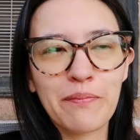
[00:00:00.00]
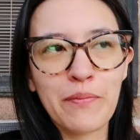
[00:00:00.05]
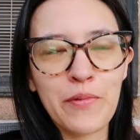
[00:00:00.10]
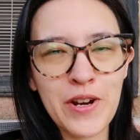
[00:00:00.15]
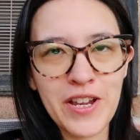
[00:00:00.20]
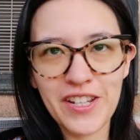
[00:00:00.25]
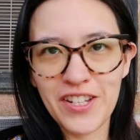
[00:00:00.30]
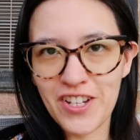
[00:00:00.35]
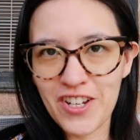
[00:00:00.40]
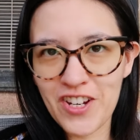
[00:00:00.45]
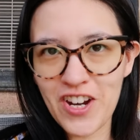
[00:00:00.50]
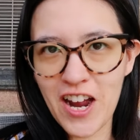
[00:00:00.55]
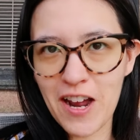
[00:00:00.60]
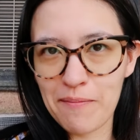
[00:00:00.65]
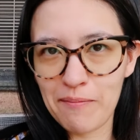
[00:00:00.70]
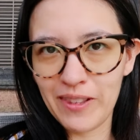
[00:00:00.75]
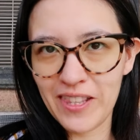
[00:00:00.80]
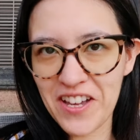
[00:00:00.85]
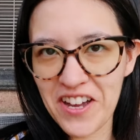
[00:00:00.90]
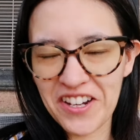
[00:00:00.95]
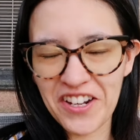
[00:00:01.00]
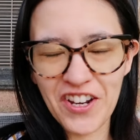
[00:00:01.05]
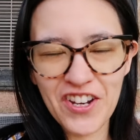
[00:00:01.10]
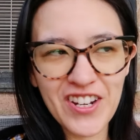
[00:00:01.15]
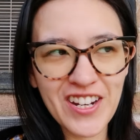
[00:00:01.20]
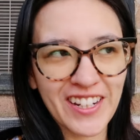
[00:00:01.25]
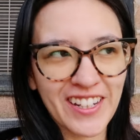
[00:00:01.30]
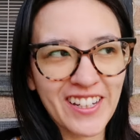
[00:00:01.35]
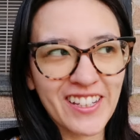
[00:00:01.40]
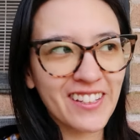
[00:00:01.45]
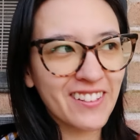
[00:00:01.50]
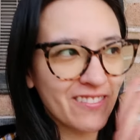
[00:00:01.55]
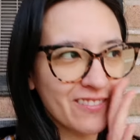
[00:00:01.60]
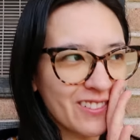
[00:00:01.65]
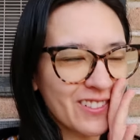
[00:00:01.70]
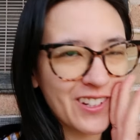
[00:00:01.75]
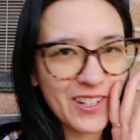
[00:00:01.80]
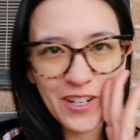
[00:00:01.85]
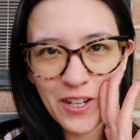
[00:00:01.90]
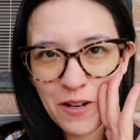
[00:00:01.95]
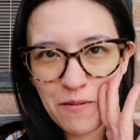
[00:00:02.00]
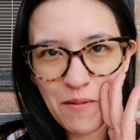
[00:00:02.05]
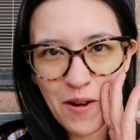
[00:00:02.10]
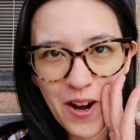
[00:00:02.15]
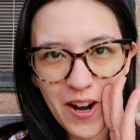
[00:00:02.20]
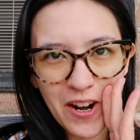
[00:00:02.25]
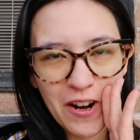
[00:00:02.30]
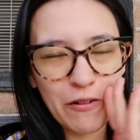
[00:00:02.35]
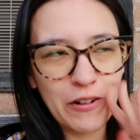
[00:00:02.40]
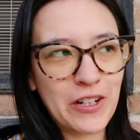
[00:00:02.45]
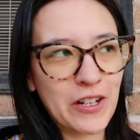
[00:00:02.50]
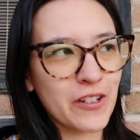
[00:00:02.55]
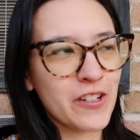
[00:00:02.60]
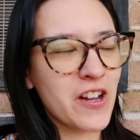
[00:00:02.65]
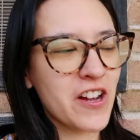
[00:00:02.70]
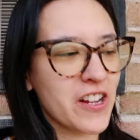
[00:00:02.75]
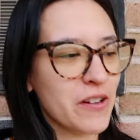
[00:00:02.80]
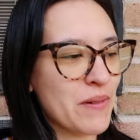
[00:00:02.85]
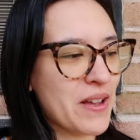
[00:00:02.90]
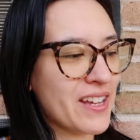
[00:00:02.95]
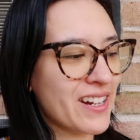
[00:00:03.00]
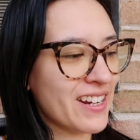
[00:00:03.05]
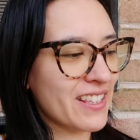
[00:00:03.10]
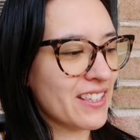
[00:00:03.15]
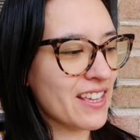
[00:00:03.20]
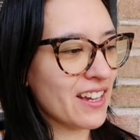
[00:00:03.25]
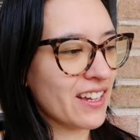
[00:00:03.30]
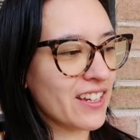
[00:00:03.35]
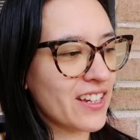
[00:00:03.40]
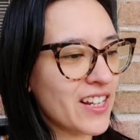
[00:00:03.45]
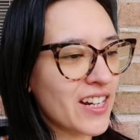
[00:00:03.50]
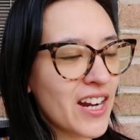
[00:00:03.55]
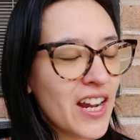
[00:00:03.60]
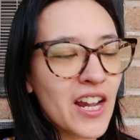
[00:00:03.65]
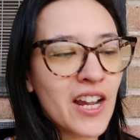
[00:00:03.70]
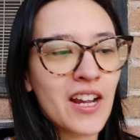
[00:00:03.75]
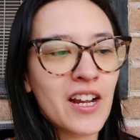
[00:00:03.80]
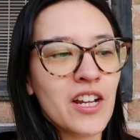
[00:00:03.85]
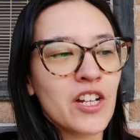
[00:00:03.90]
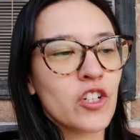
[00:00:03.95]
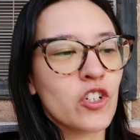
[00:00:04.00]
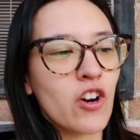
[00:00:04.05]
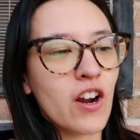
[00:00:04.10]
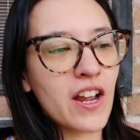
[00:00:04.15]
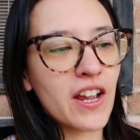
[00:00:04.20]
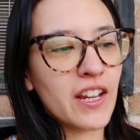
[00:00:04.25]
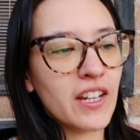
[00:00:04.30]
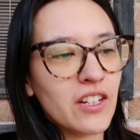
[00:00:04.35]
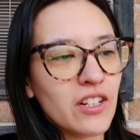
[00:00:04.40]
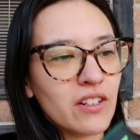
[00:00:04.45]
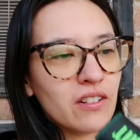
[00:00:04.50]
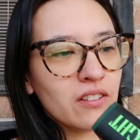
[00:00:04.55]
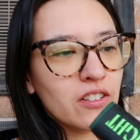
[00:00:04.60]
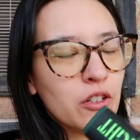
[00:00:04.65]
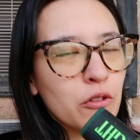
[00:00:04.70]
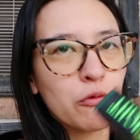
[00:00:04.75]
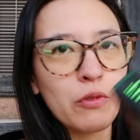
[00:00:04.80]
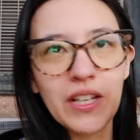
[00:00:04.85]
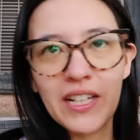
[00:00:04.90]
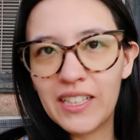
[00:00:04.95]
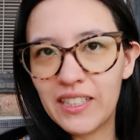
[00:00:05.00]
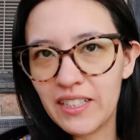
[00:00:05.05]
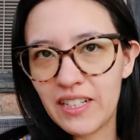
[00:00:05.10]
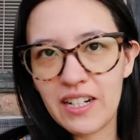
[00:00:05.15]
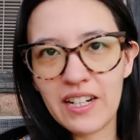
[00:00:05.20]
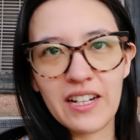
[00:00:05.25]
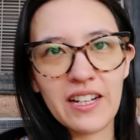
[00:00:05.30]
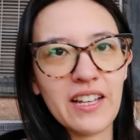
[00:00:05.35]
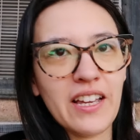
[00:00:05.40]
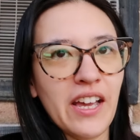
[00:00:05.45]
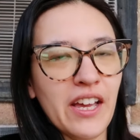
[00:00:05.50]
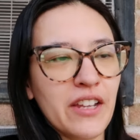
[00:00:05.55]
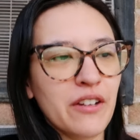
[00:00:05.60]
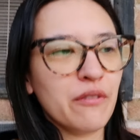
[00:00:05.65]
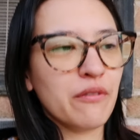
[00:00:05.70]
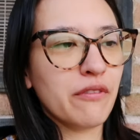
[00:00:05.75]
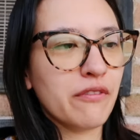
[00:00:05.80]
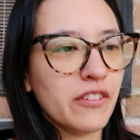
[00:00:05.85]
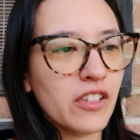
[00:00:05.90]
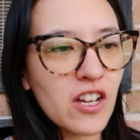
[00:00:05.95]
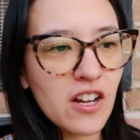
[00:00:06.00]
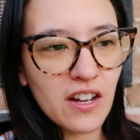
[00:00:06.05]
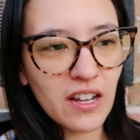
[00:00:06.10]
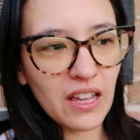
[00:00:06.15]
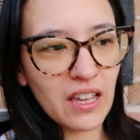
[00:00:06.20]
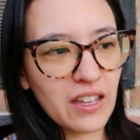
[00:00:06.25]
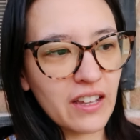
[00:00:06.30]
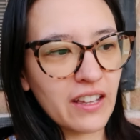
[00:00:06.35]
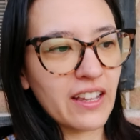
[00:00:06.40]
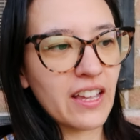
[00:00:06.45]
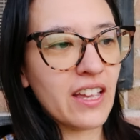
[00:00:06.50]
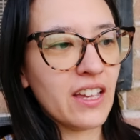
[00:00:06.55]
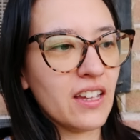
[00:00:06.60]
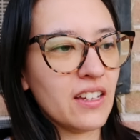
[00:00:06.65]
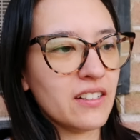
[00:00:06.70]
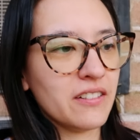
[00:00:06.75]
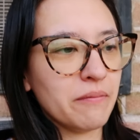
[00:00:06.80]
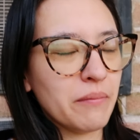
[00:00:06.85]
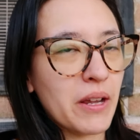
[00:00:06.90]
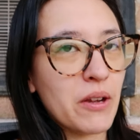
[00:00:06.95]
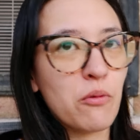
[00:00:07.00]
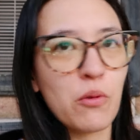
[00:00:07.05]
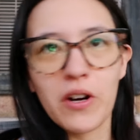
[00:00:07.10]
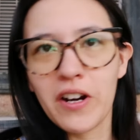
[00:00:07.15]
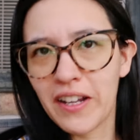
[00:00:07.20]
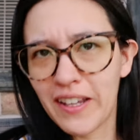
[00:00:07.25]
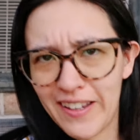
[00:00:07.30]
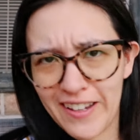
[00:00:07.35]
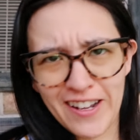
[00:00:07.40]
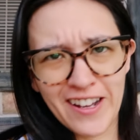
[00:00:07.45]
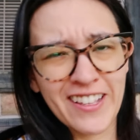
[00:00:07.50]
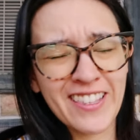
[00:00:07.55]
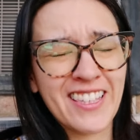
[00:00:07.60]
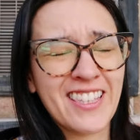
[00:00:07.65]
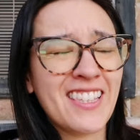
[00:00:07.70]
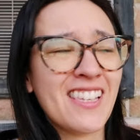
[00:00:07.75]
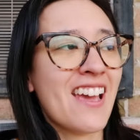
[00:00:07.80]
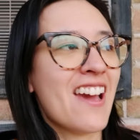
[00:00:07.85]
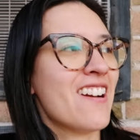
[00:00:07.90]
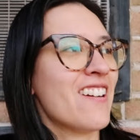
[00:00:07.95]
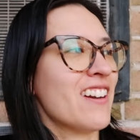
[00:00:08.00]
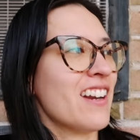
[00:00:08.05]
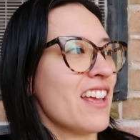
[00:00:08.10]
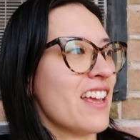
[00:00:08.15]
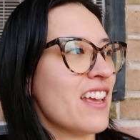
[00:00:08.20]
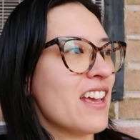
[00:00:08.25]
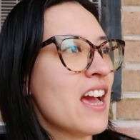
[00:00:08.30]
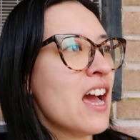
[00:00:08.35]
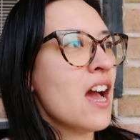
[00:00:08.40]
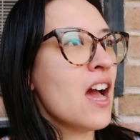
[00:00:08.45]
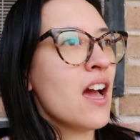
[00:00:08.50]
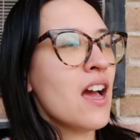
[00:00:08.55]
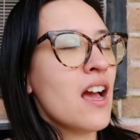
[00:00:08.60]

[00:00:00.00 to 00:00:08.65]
print shop launching tomorrow, which I'll talk about in a second, trying to read a lot and vlogging and my working on Saturday.